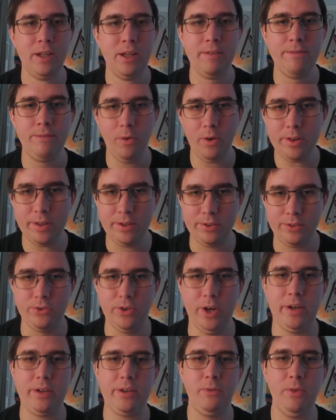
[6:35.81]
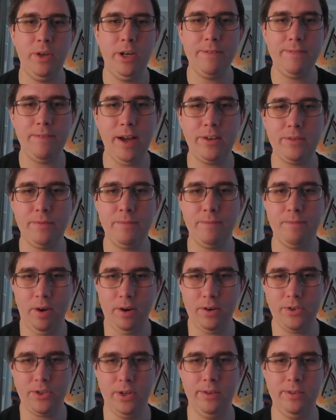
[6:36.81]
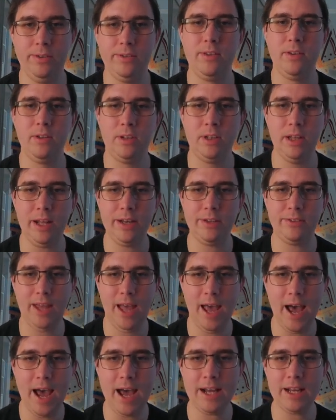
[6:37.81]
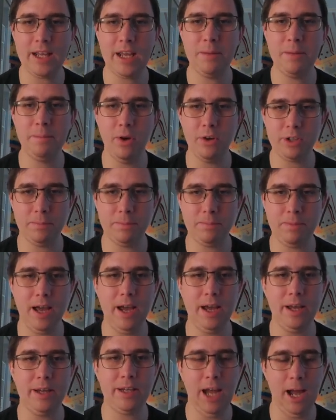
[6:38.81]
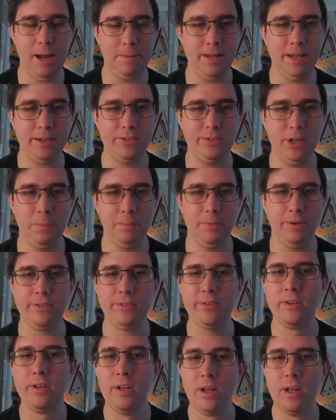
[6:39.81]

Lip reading: For this struct, we define some functions to let us add and multiply complex numbers,